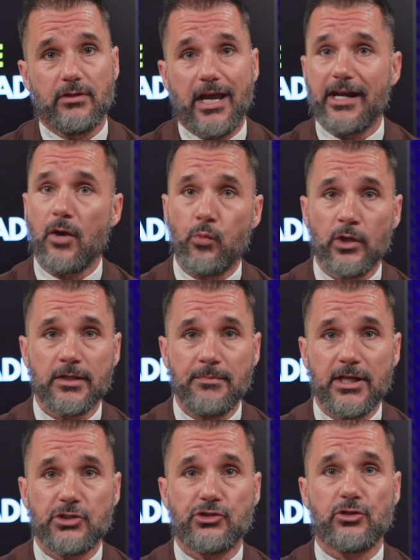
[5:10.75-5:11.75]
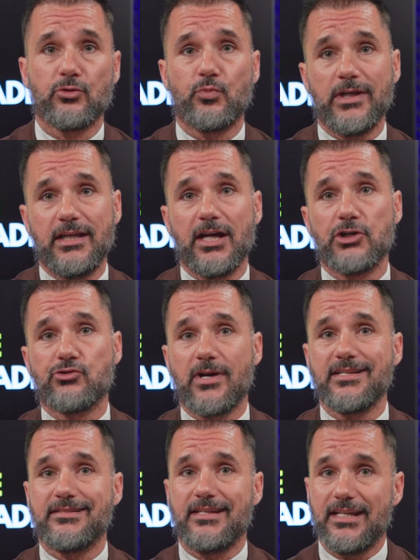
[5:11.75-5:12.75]
and I want to make sure we
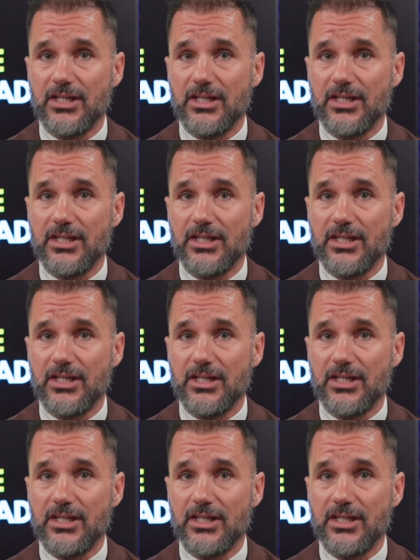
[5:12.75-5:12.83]
address the